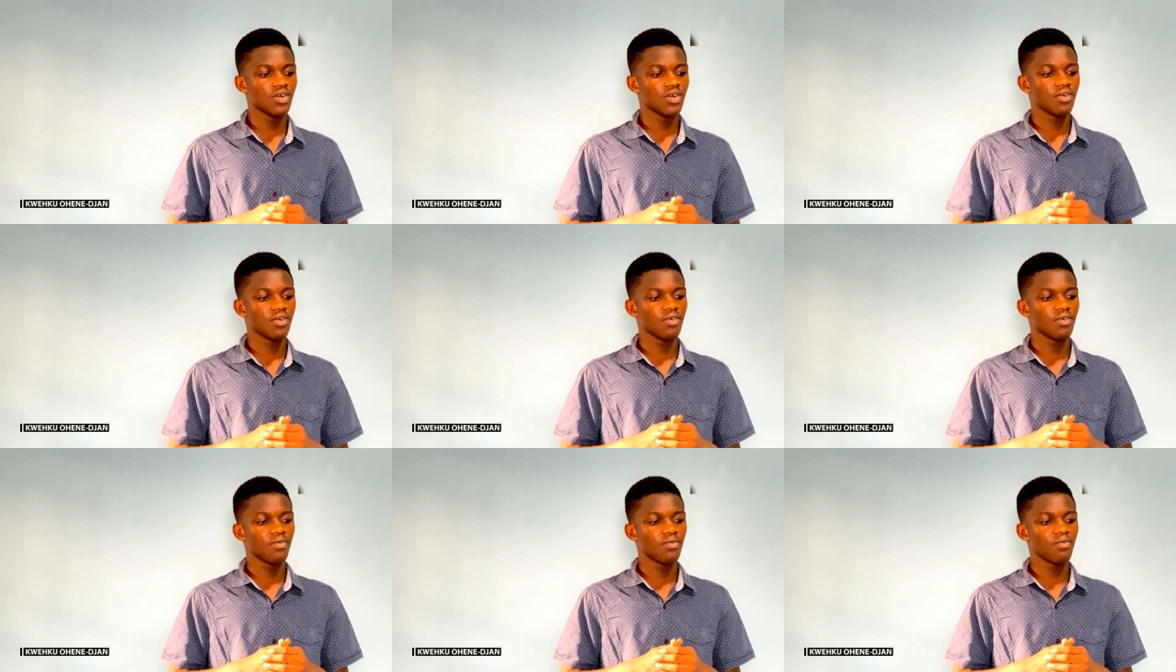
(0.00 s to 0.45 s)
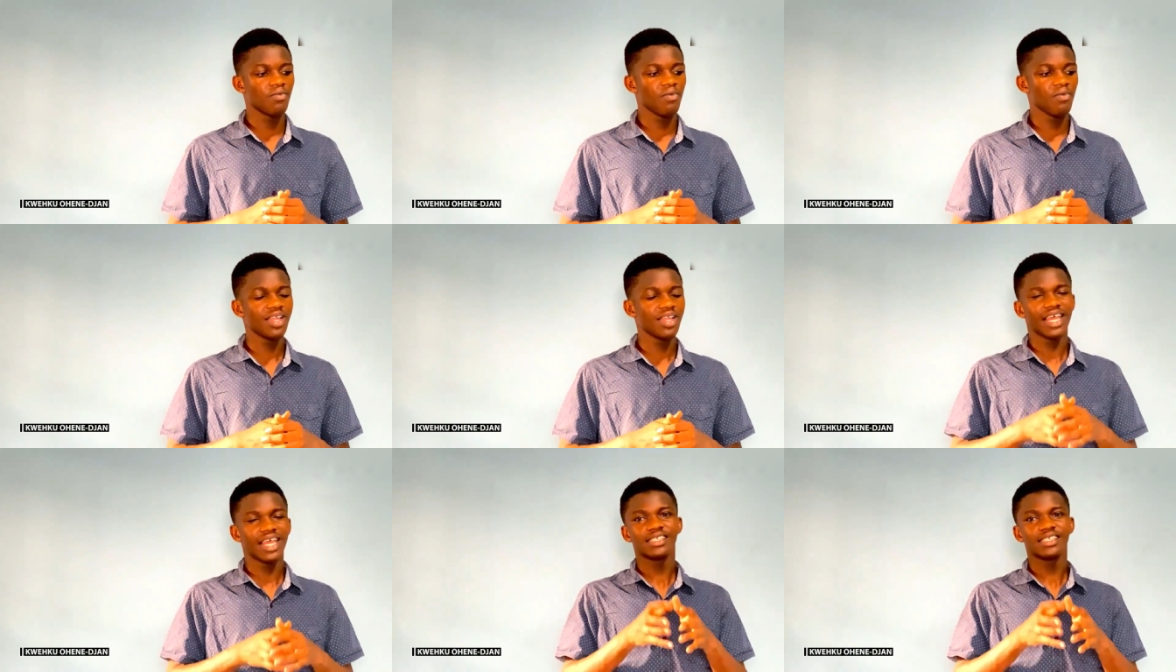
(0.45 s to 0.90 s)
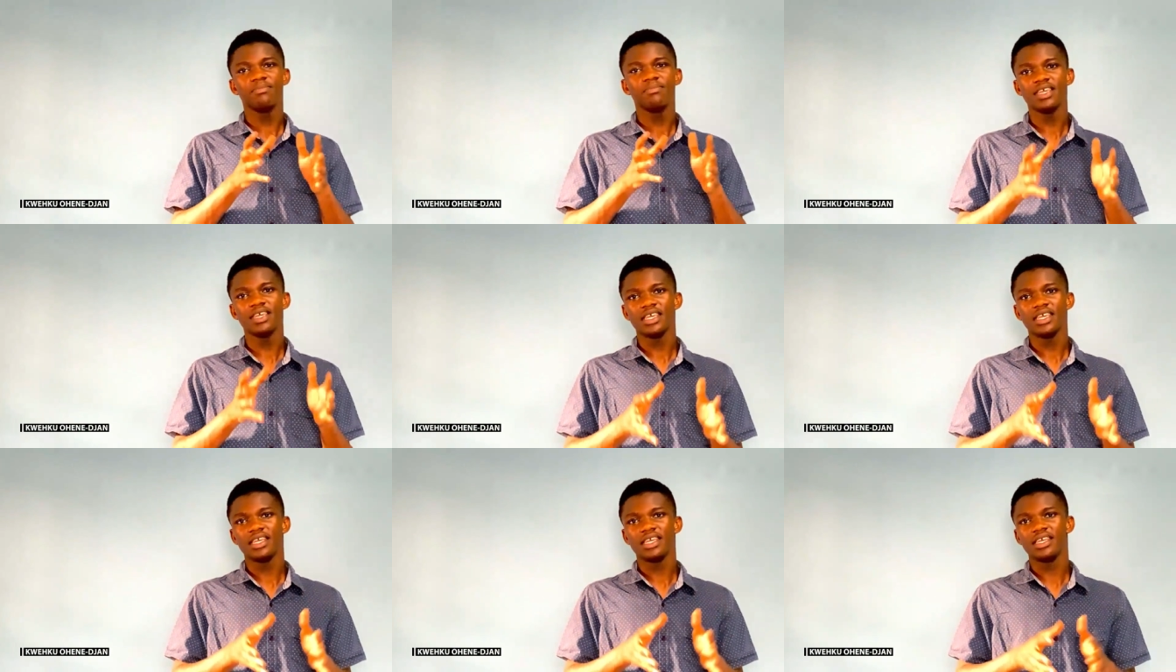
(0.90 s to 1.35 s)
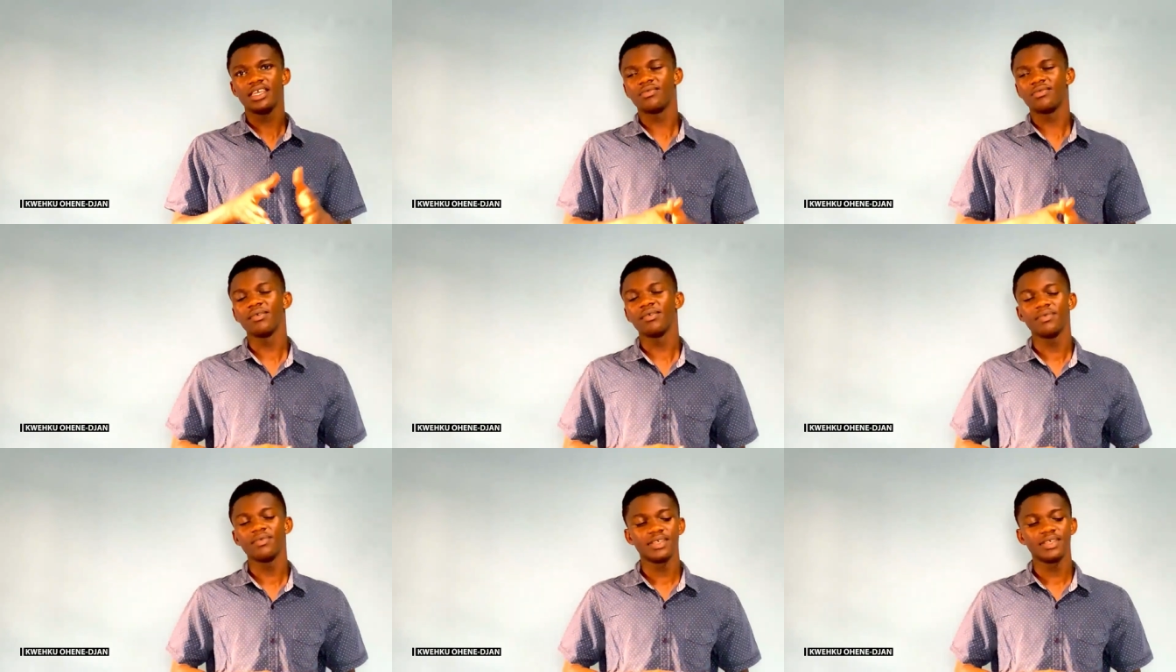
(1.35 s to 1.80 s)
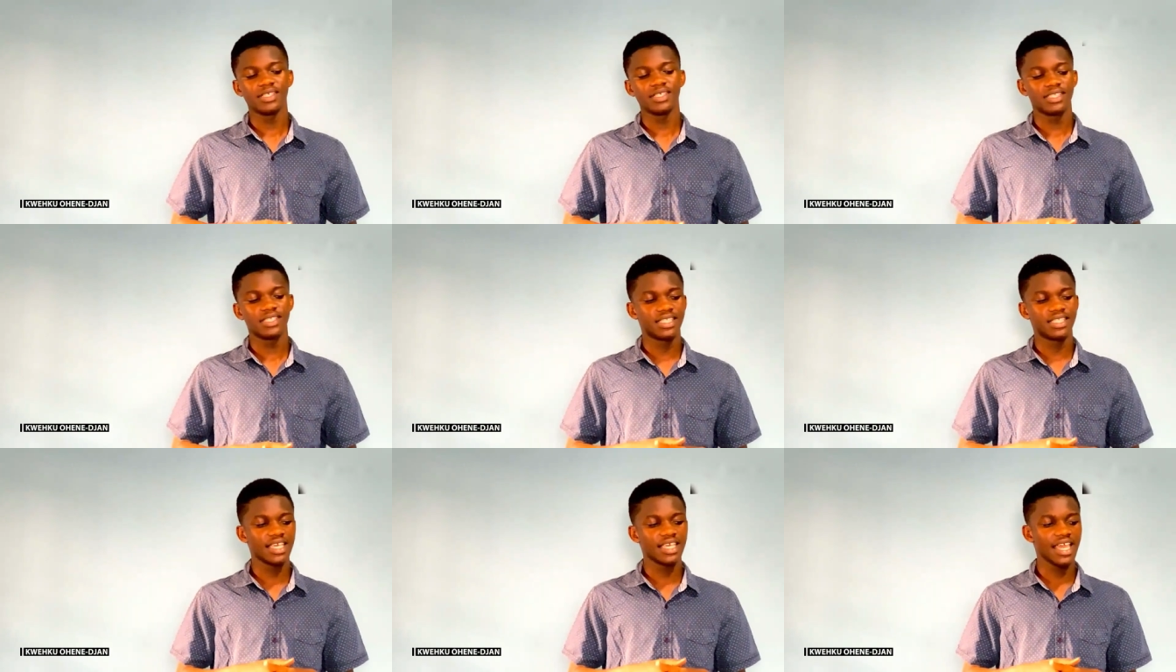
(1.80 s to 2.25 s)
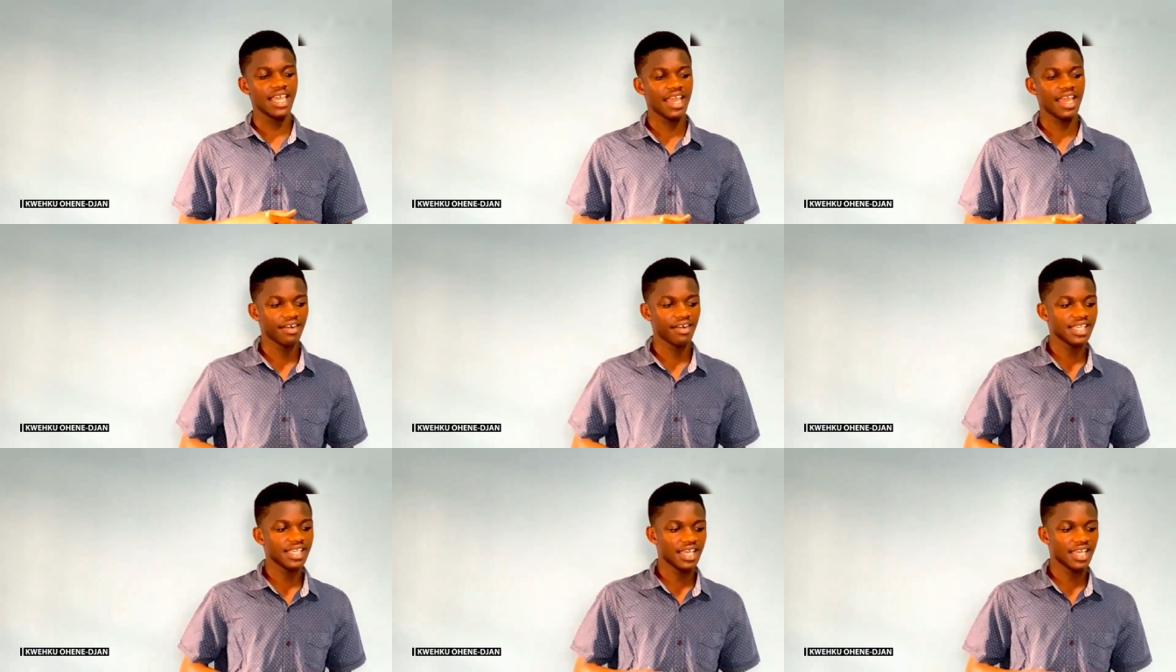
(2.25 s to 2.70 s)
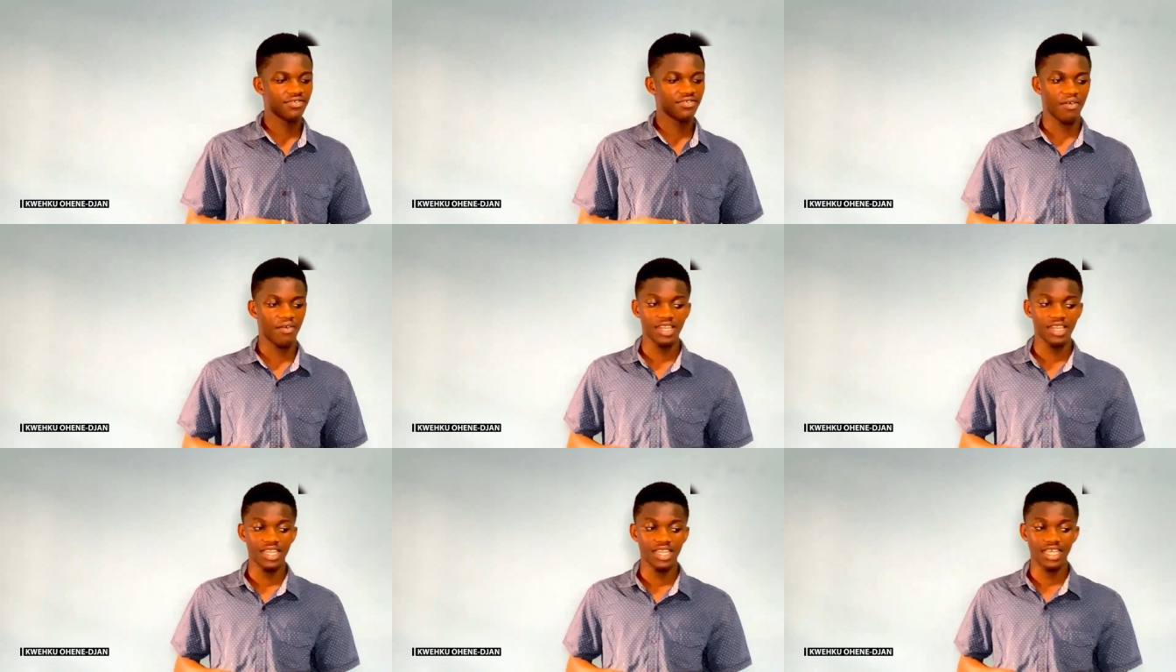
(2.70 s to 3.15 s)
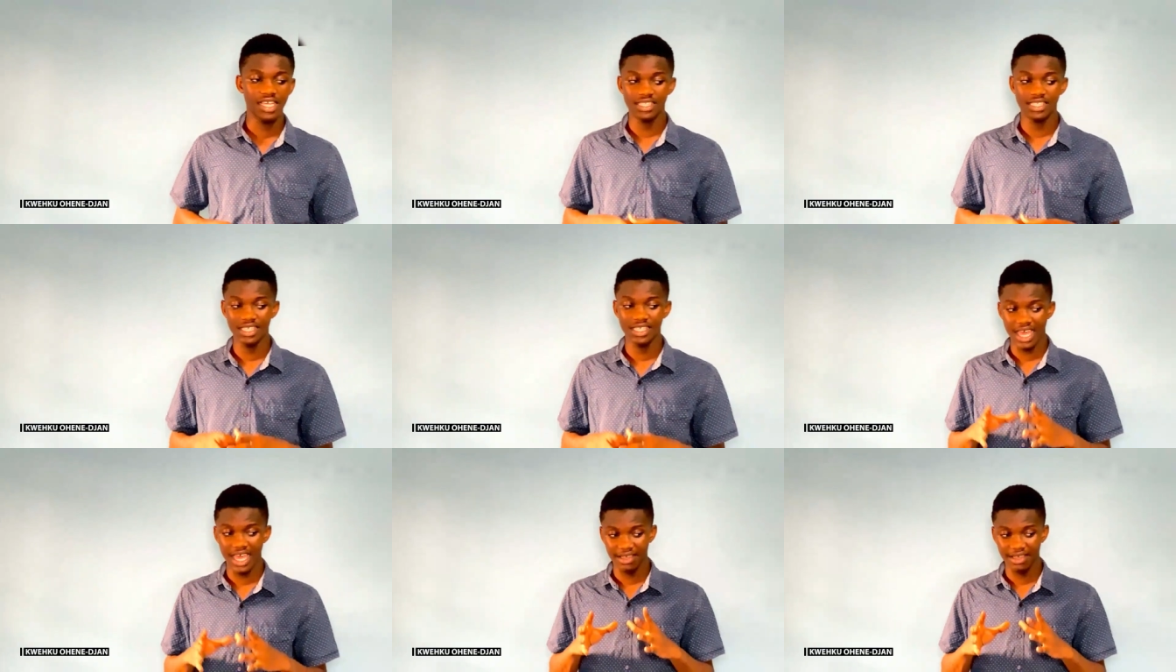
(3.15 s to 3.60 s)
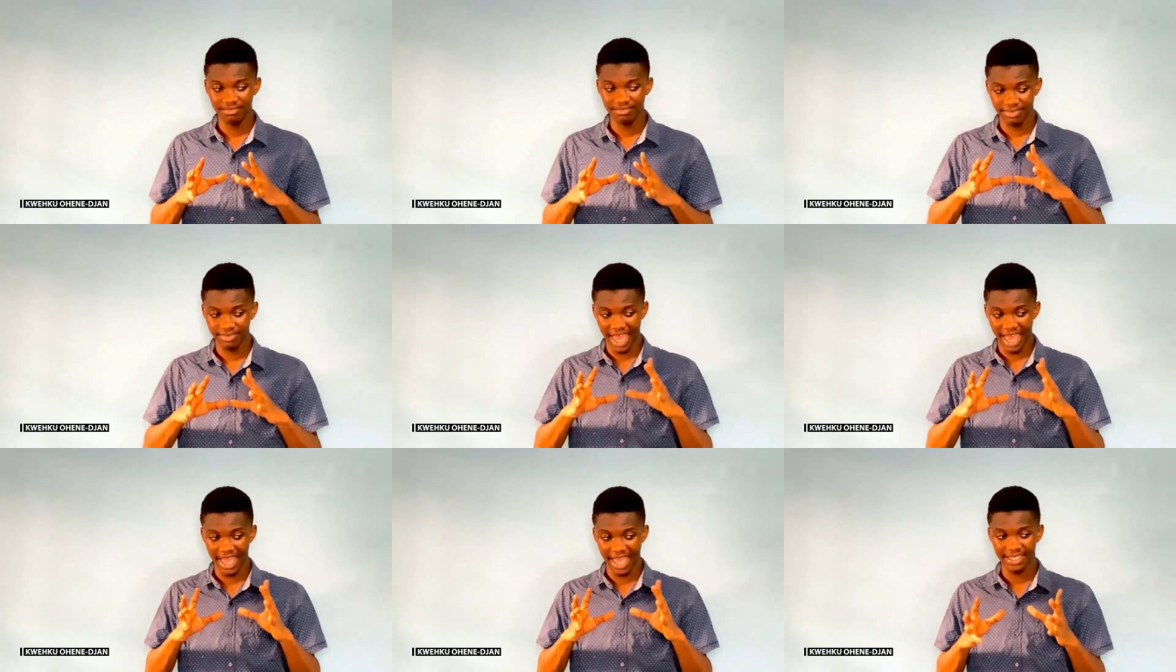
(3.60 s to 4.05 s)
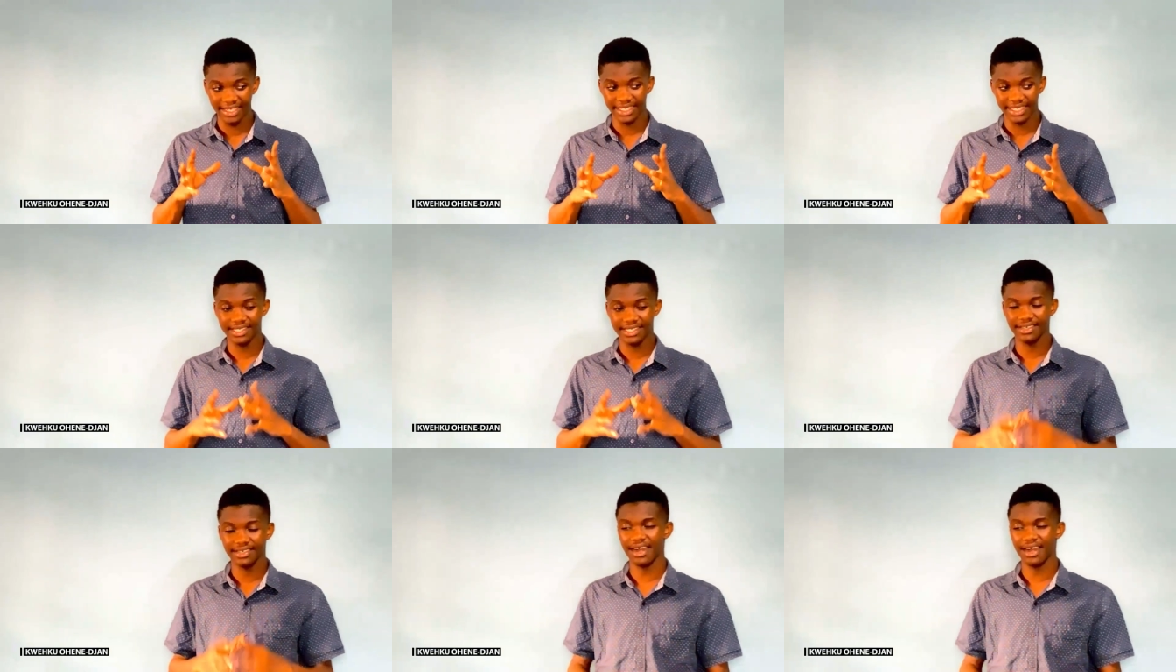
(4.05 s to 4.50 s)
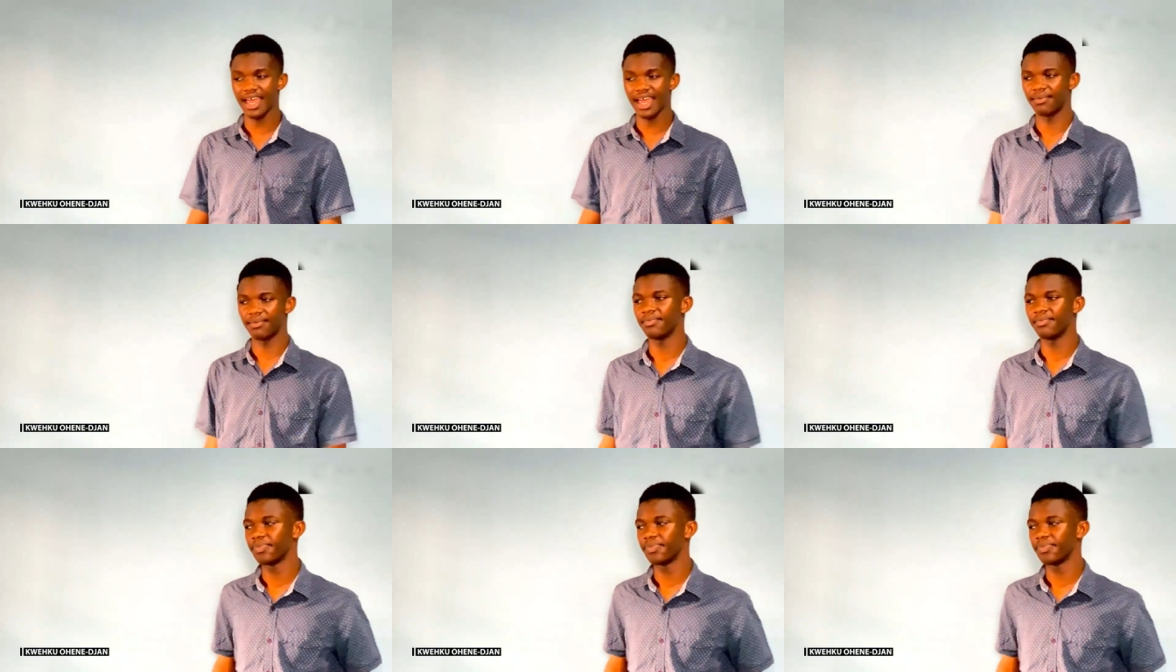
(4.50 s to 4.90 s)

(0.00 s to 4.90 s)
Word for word: what does it mean when we say a great entry or what does it like describe?